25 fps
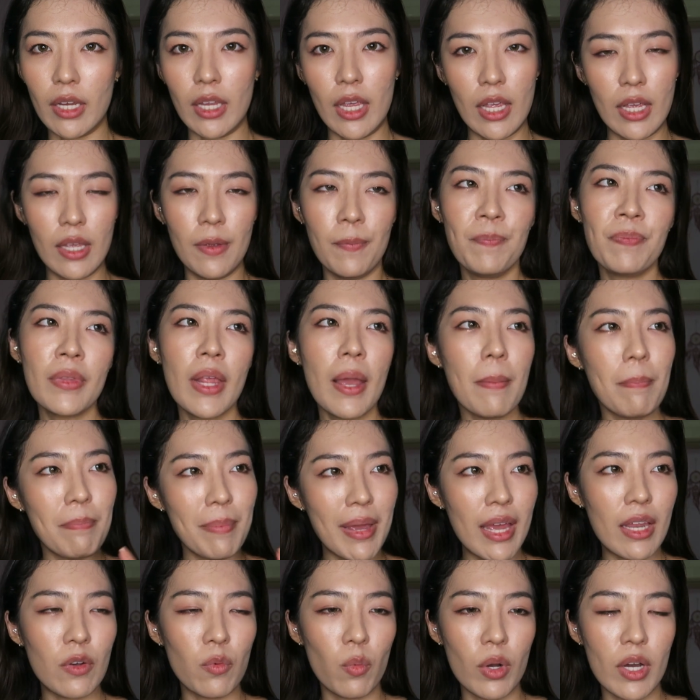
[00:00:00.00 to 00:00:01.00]
a
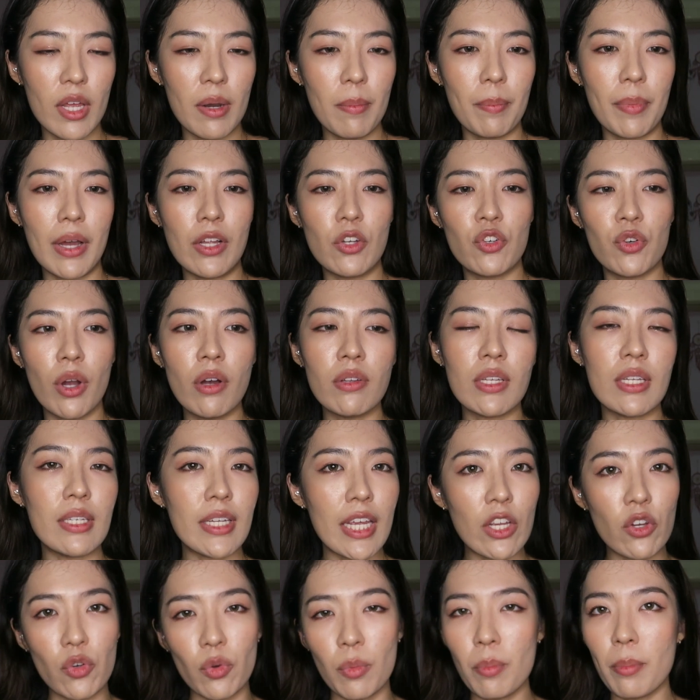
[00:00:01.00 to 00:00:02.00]
matte one, but throughout the day
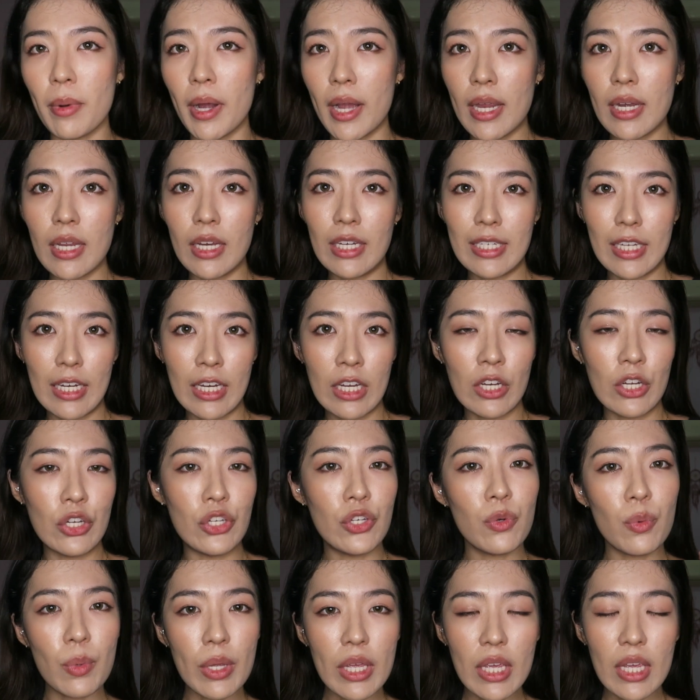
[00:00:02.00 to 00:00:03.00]
you don't mind it turning
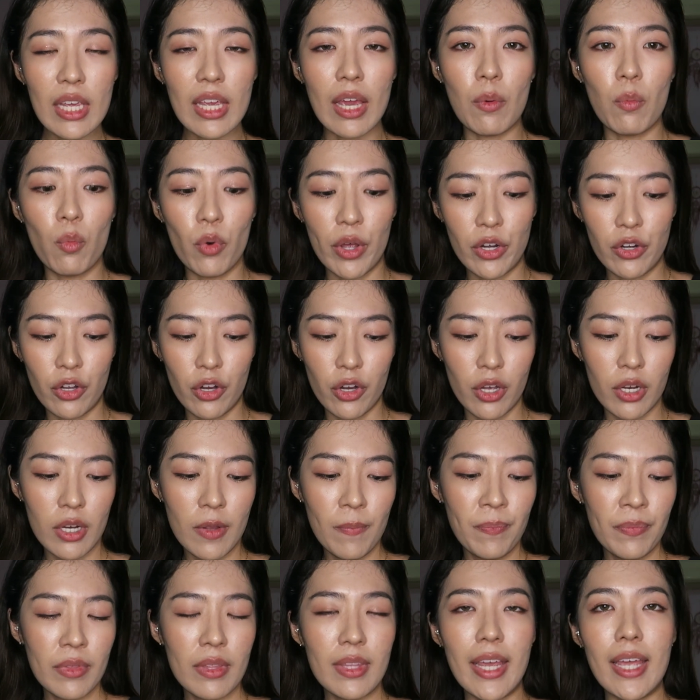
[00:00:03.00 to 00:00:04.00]
dewy and whatnot,
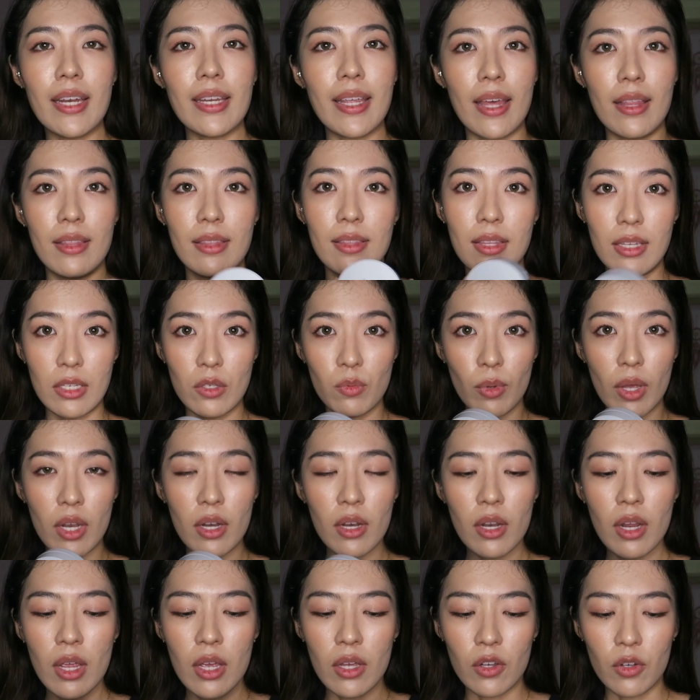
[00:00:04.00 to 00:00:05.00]
then get this one.
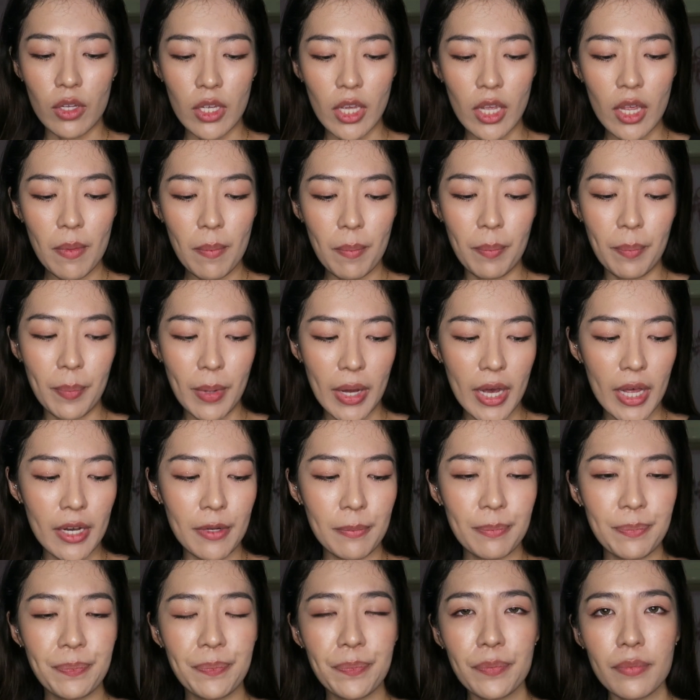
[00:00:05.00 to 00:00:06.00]
Okay, but
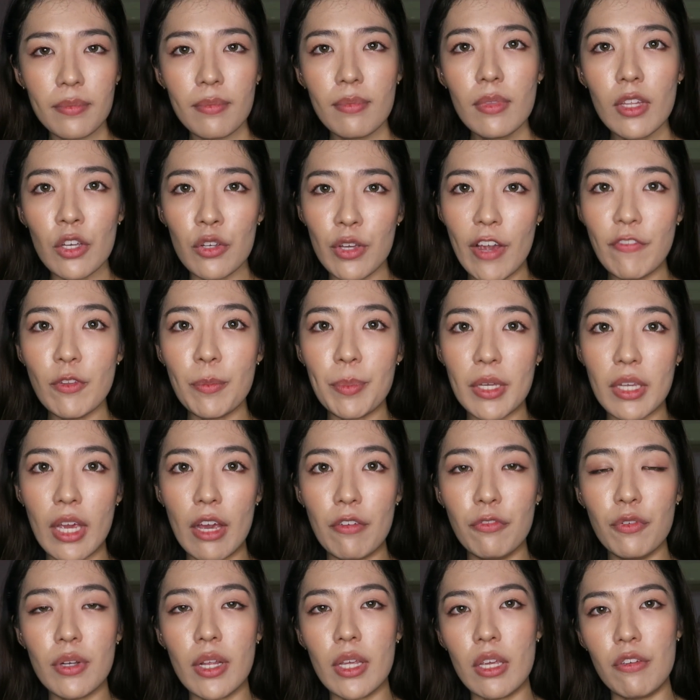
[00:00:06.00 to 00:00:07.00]
you have to be
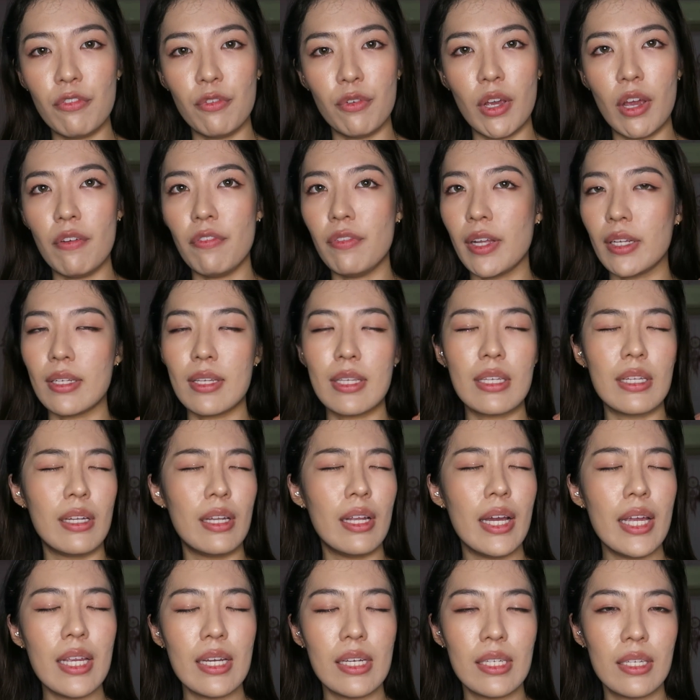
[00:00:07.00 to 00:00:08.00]
careful that if you have like a
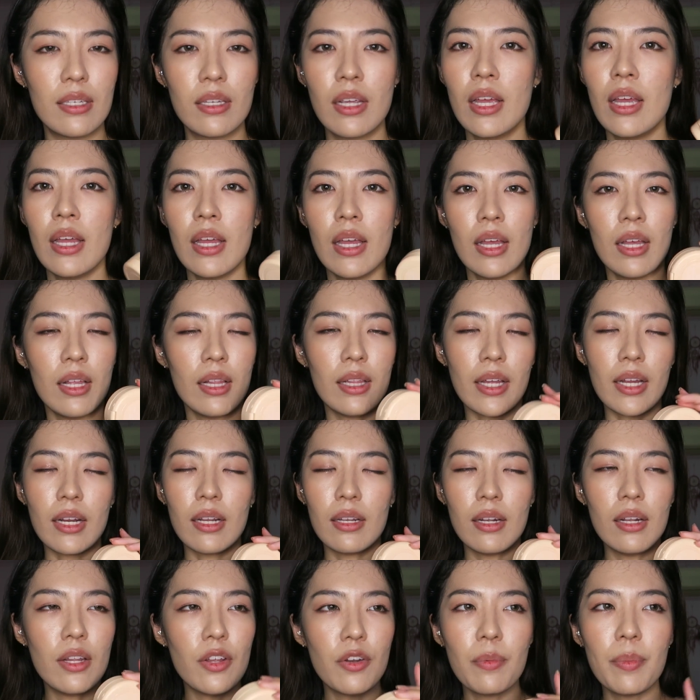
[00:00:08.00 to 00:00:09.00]
slight, like
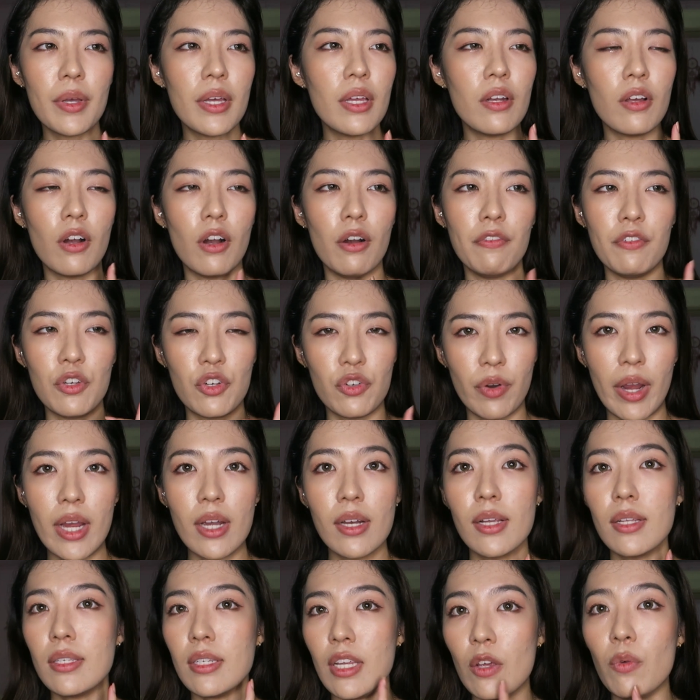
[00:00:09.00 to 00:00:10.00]
little bit of
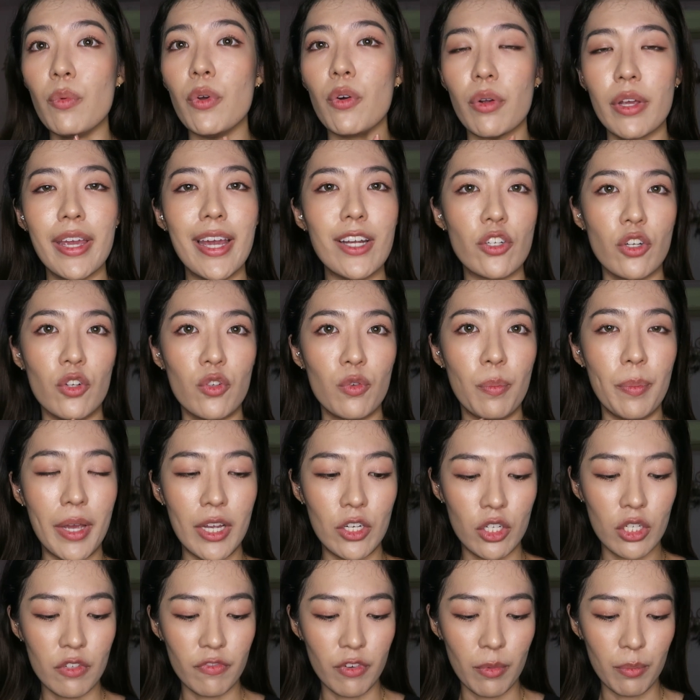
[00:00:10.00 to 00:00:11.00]
dryness, it will catch onto
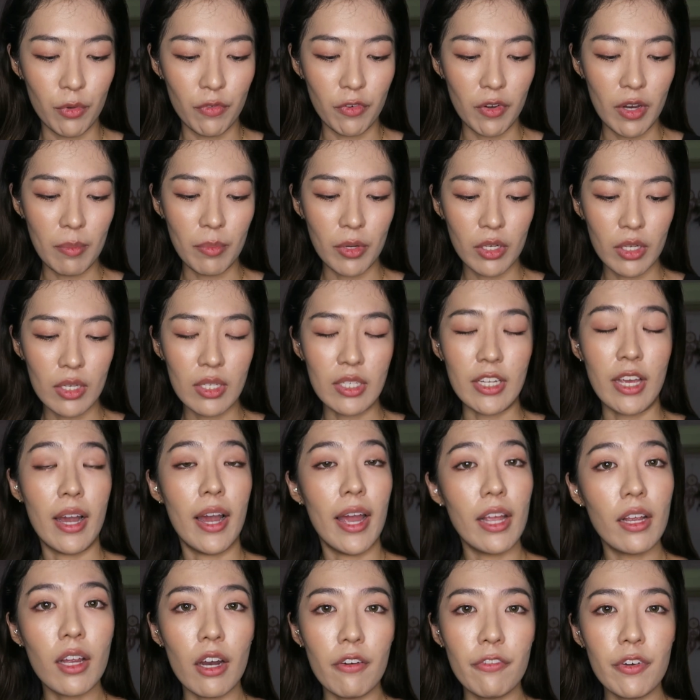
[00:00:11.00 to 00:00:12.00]
patches for both of them because they are
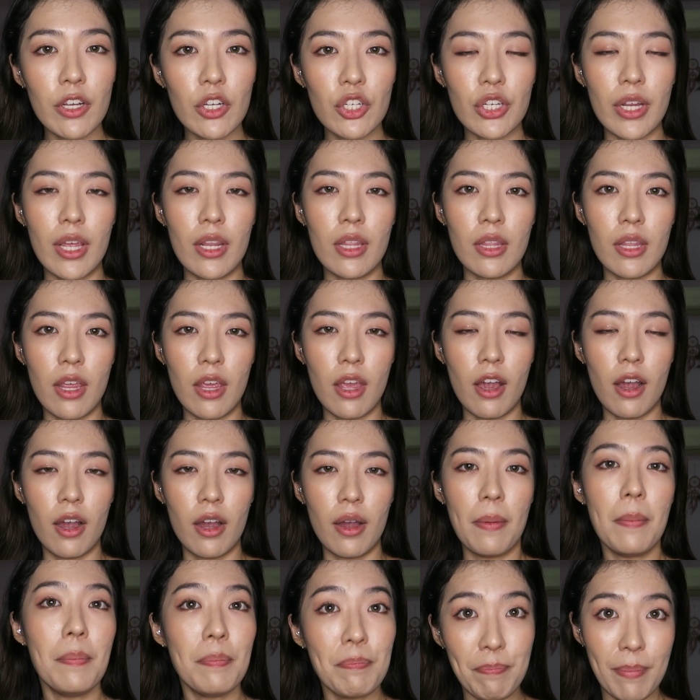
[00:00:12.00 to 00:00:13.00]
high coverage and they
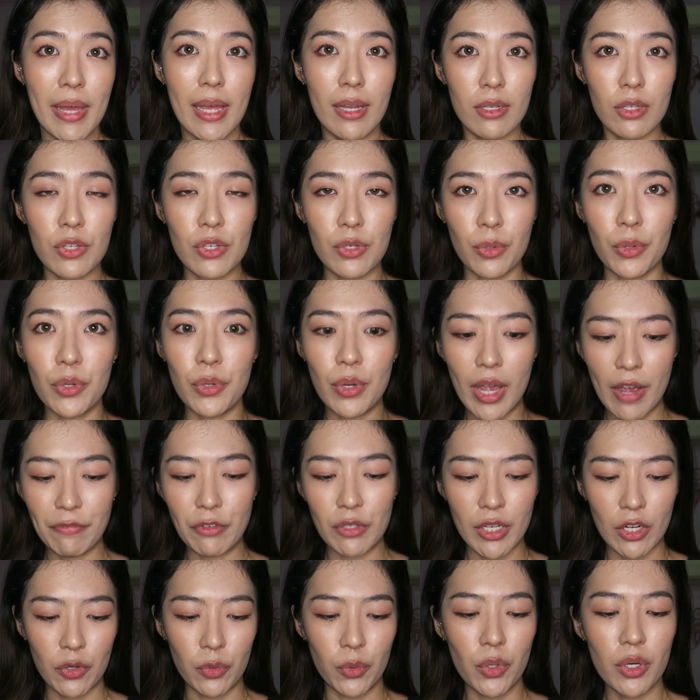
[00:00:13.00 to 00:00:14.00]
are matte, so you have to
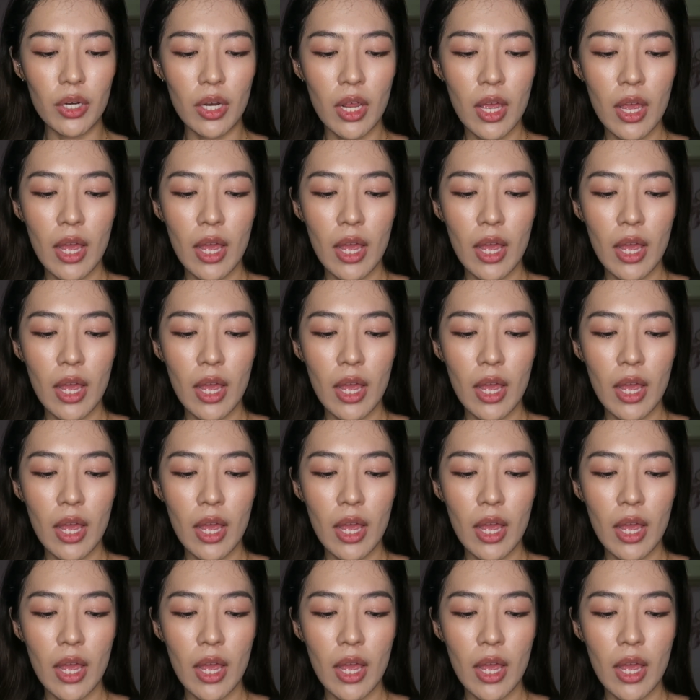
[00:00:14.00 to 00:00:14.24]
take note.